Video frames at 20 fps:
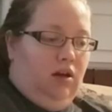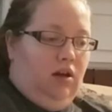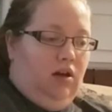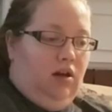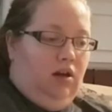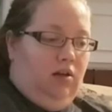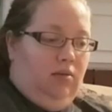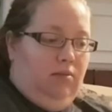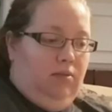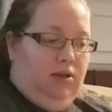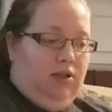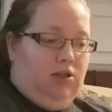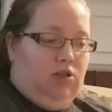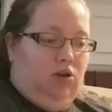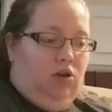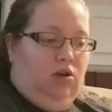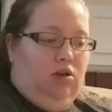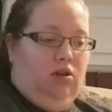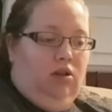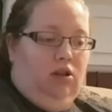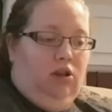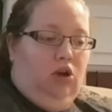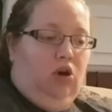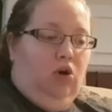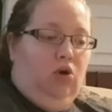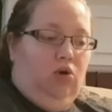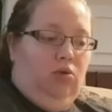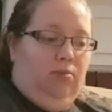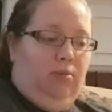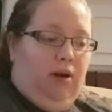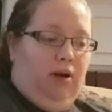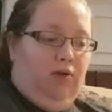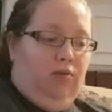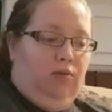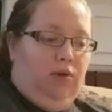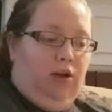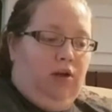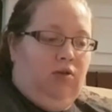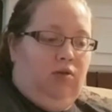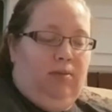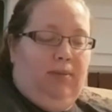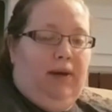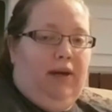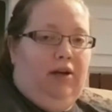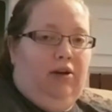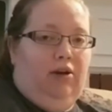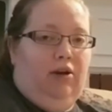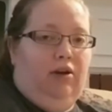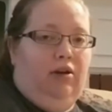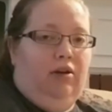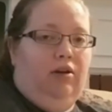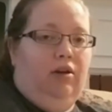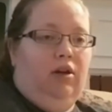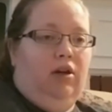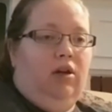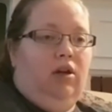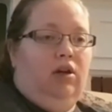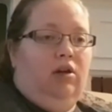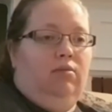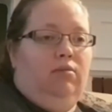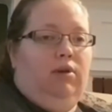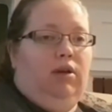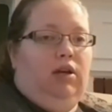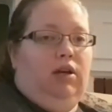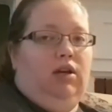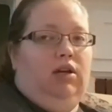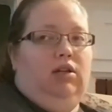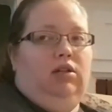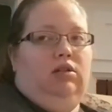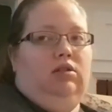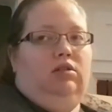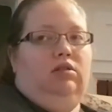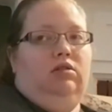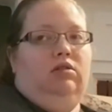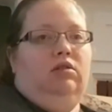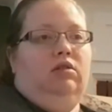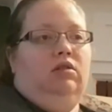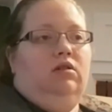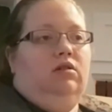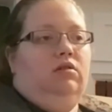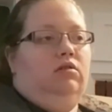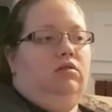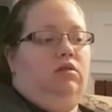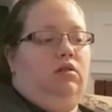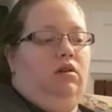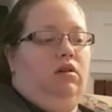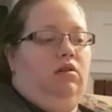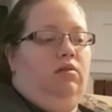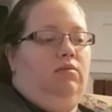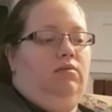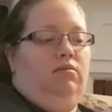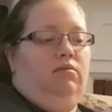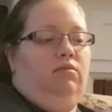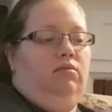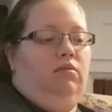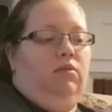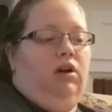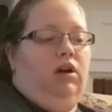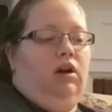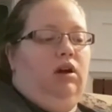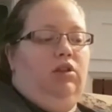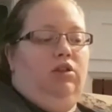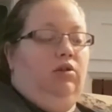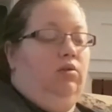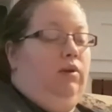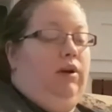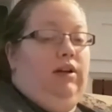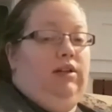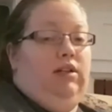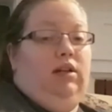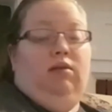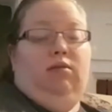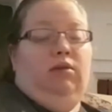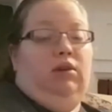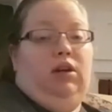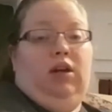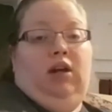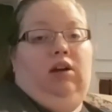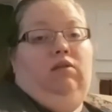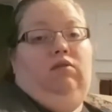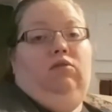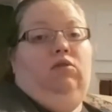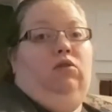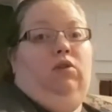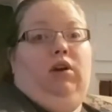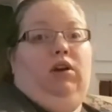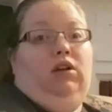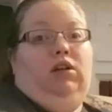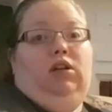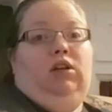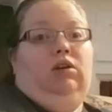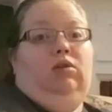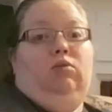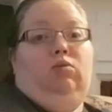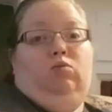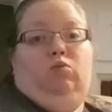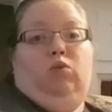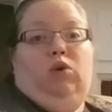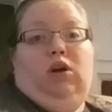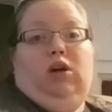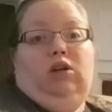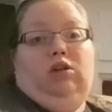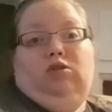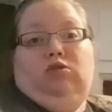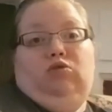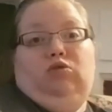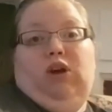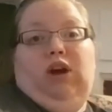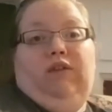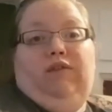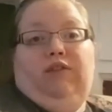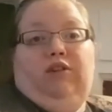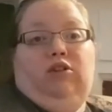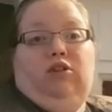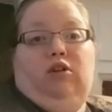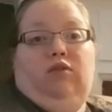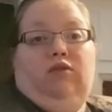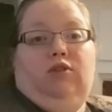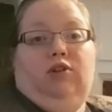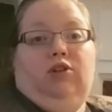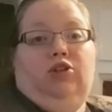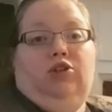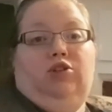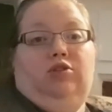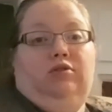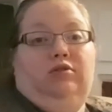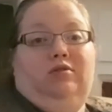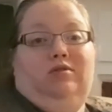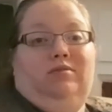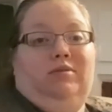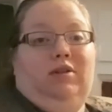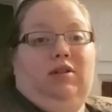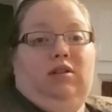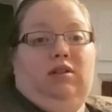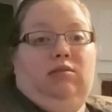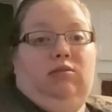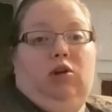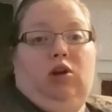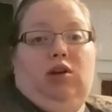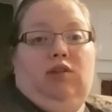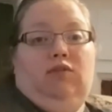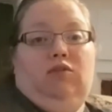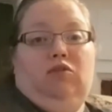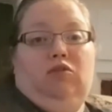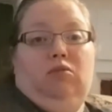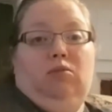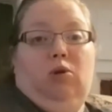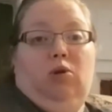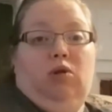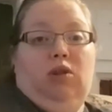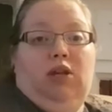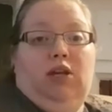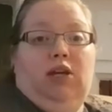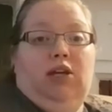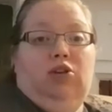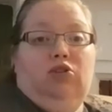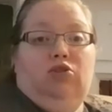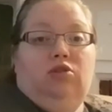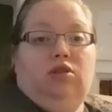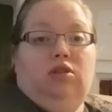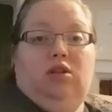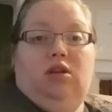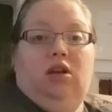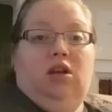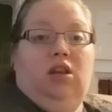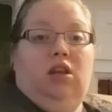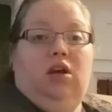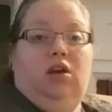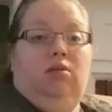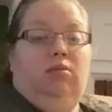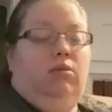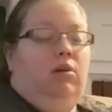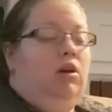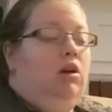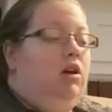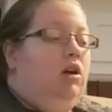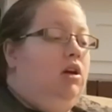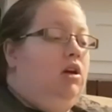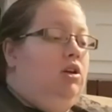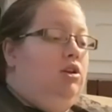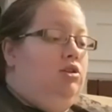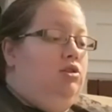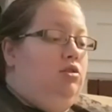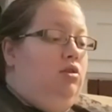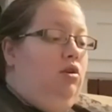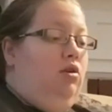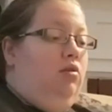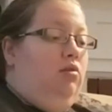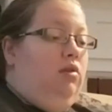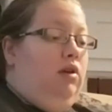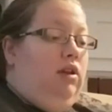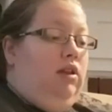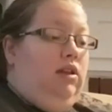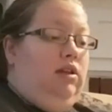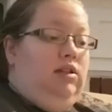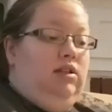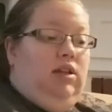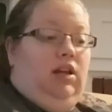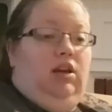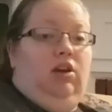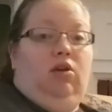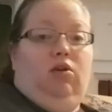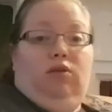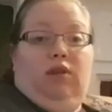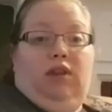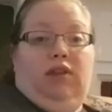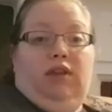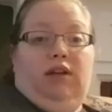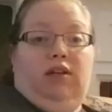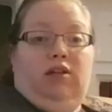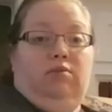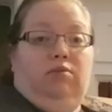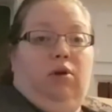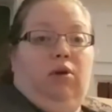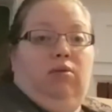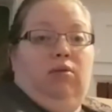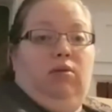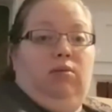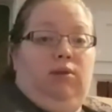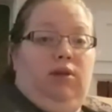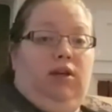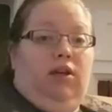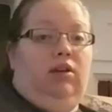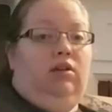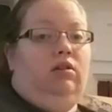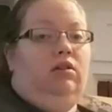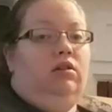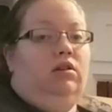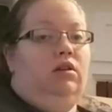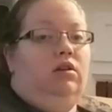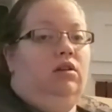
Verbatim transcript: It's called Low by Rick Remender, because otherwise I would have no idea what graphic novel to choose, because I'm not even remotely interested in them. So at least I know that that's probably